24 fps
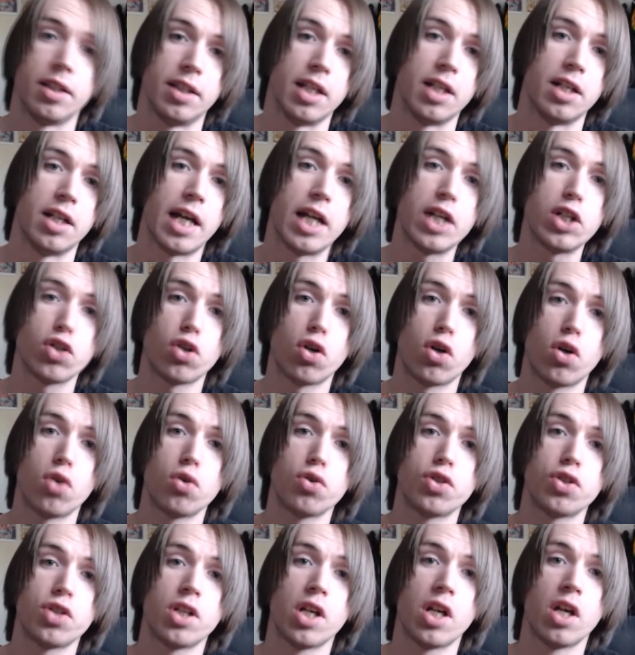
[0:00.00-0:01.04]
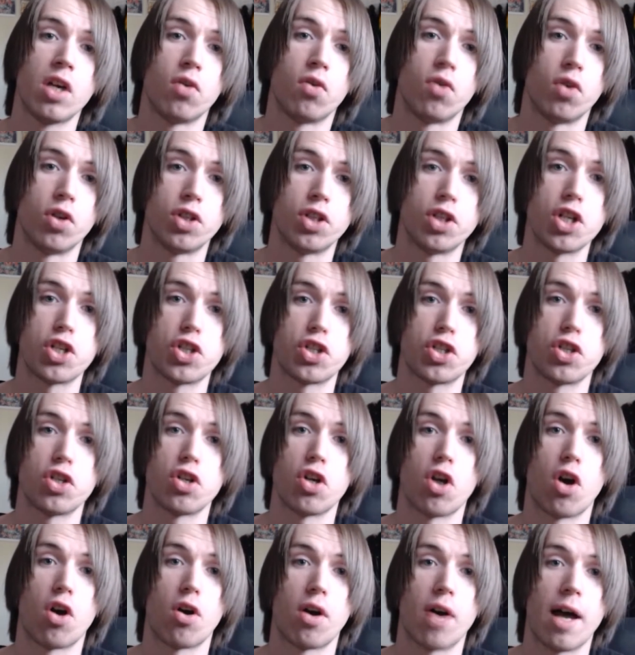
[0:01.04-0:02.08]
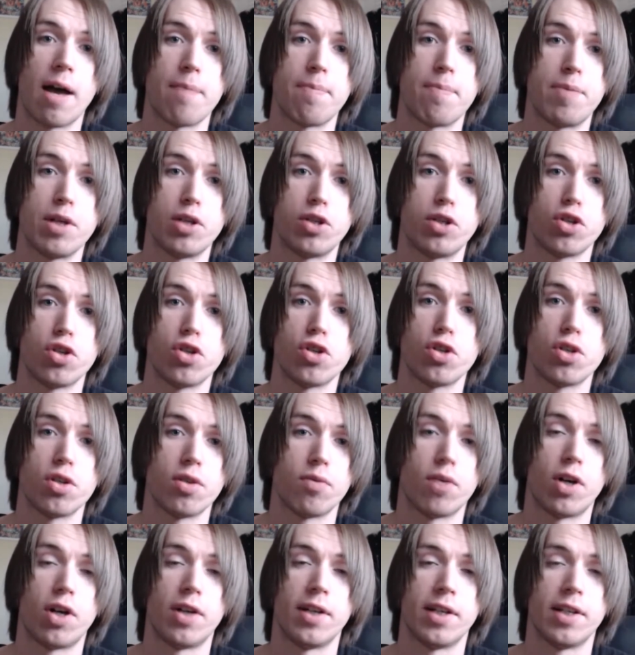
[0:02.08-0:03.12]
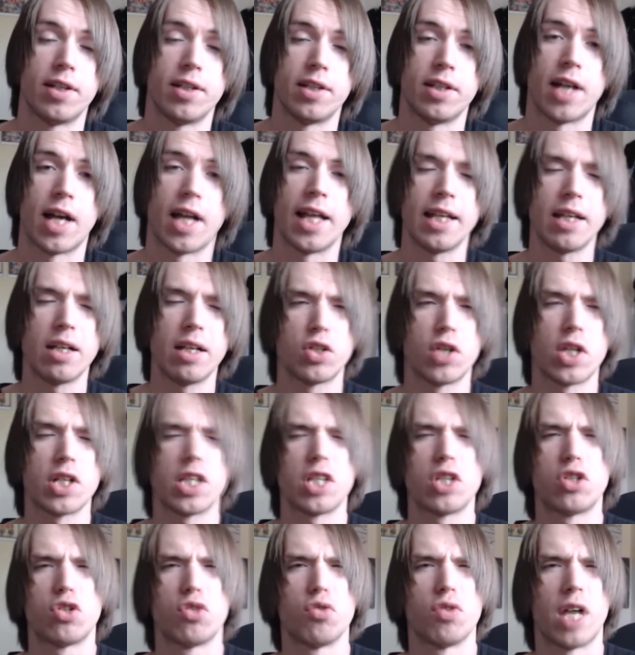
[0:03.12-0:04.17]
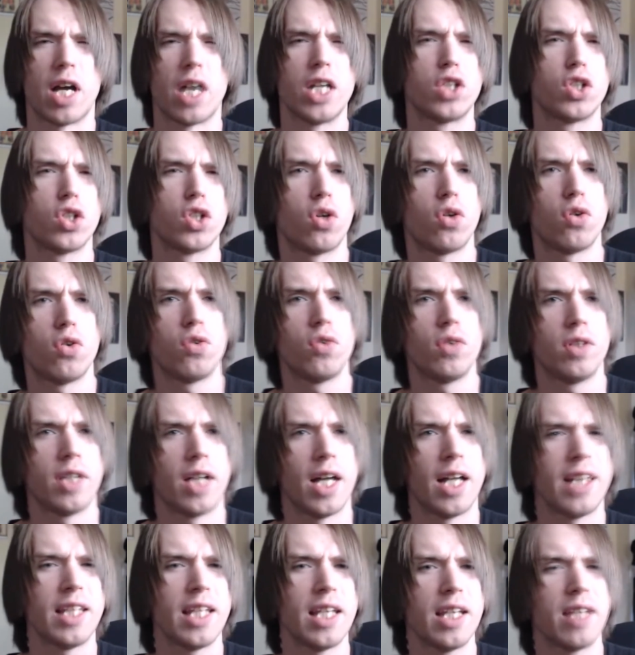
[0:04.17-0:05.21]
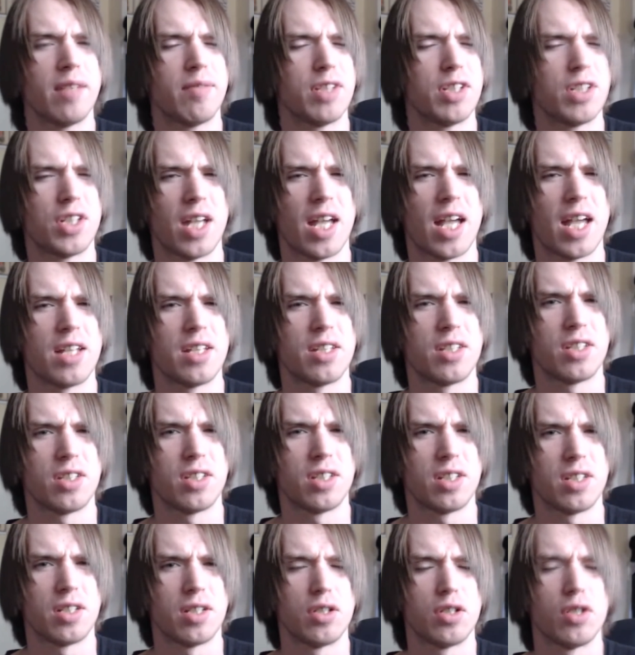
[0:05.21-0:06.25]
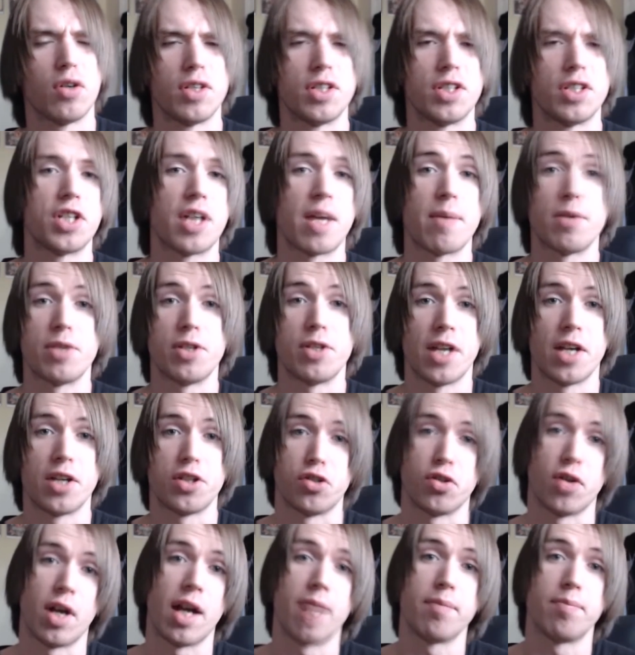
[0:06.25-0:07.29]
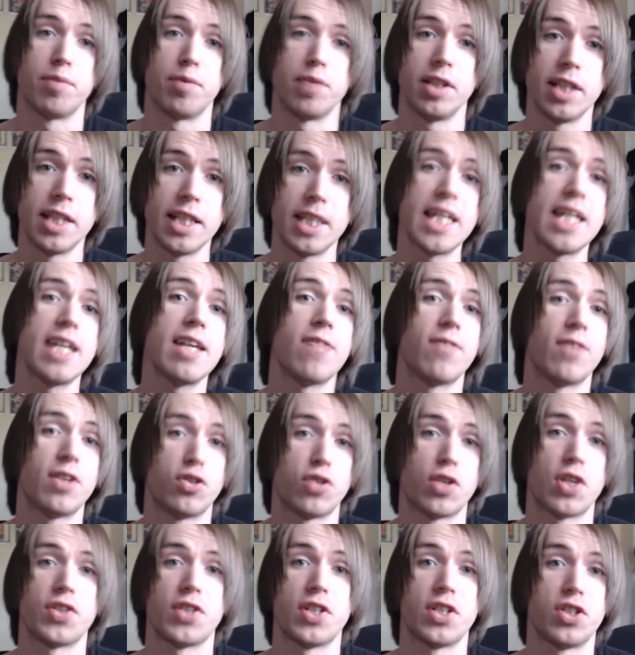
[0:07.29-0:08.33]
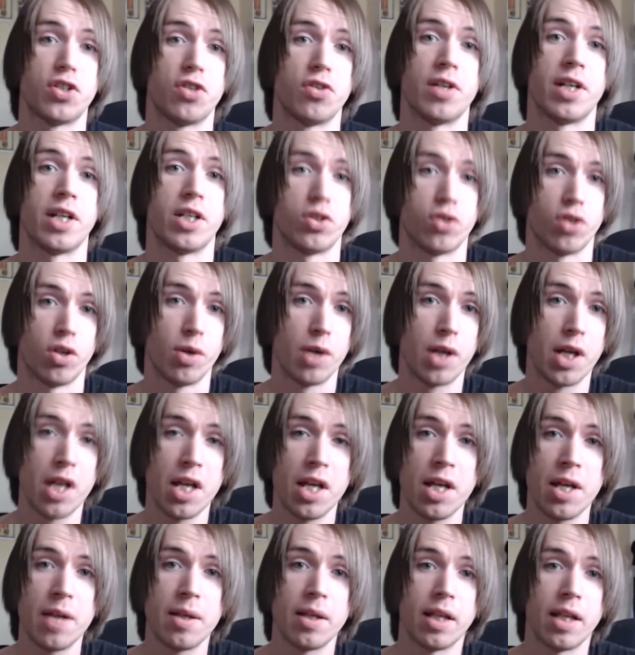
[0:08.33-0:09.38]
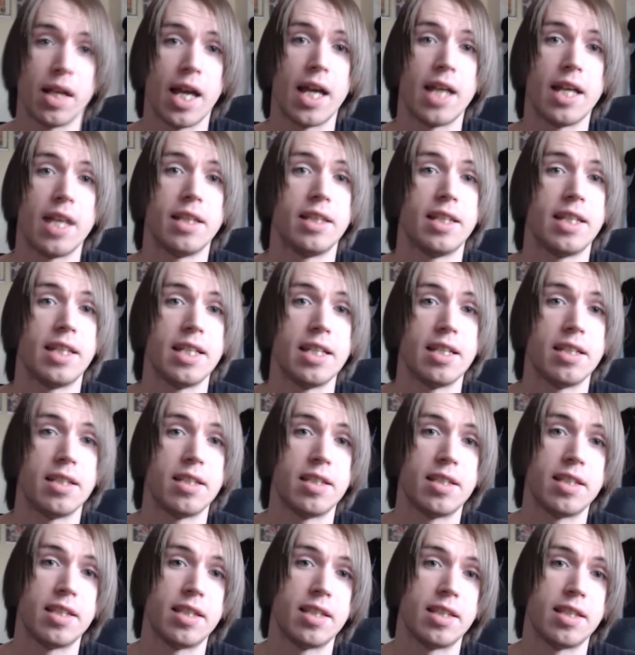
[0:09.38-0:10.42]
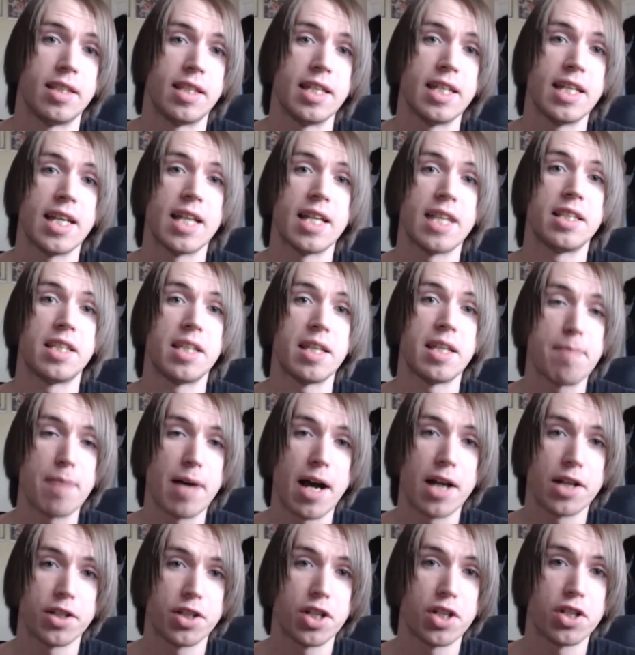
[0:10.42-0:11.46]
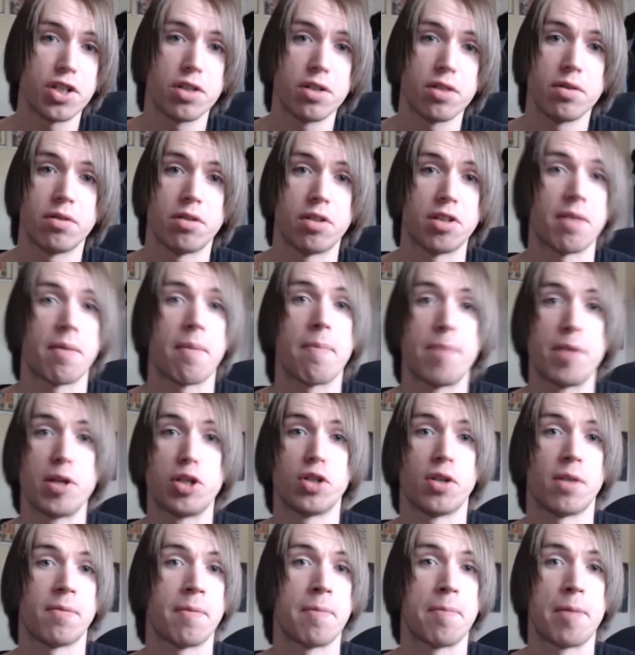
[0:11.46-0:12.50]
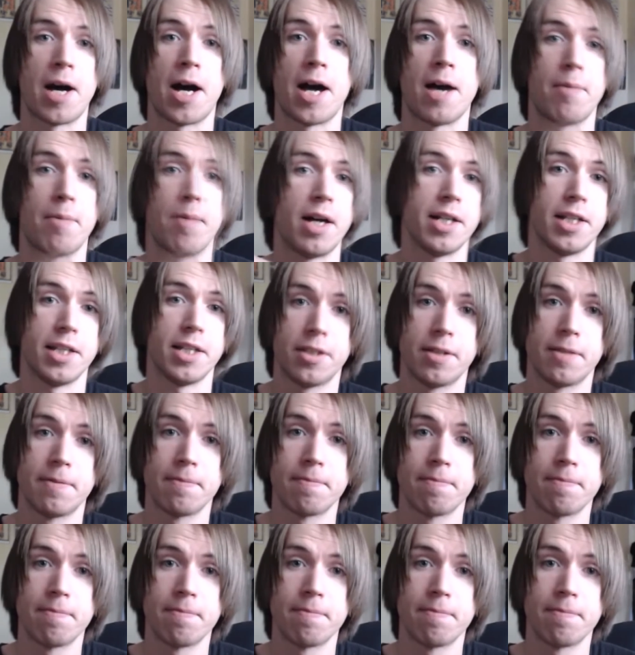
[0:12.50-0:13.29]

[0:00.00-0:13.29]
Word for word: the nitros were just, you know, I pictured, well, I think it translates to nitro. I think this has, you know, it's a Japanese text, so I believe it translates to nitro. And the TNT boxes just have a picture of a bomb on it.